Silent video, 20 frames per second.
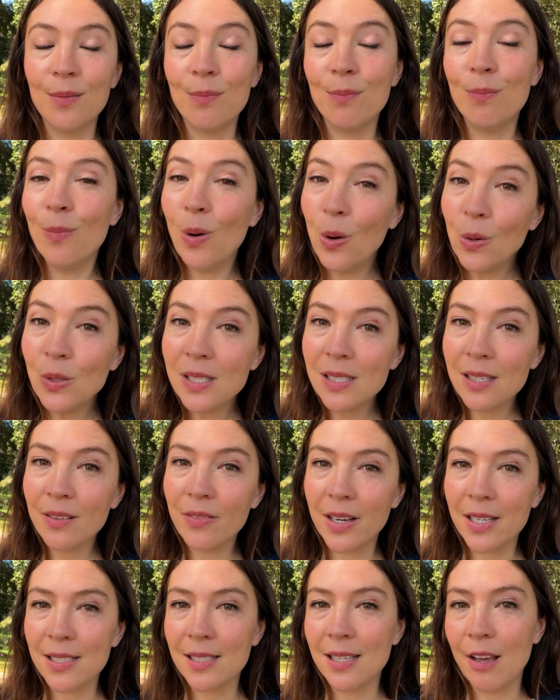Most of
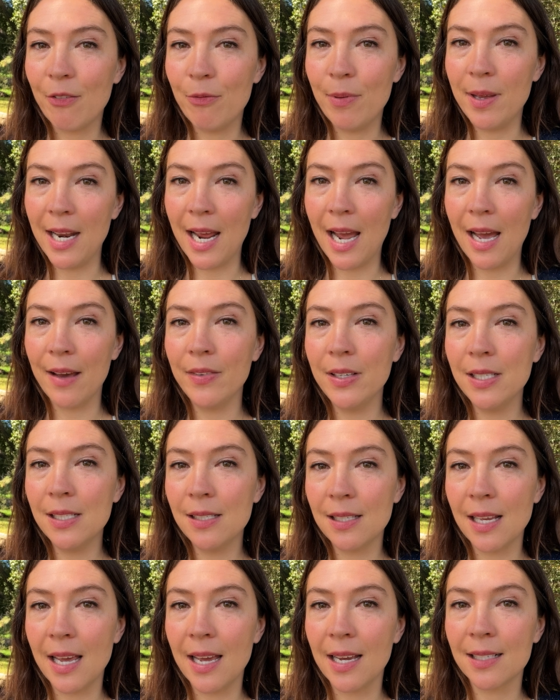us have been having
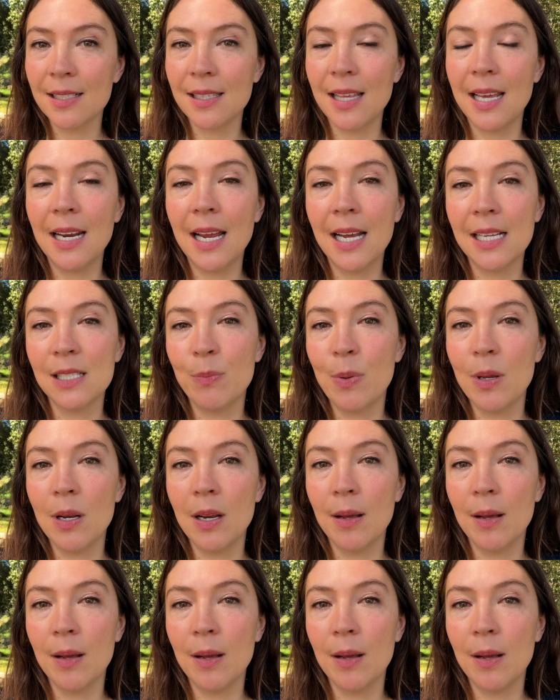sex that has been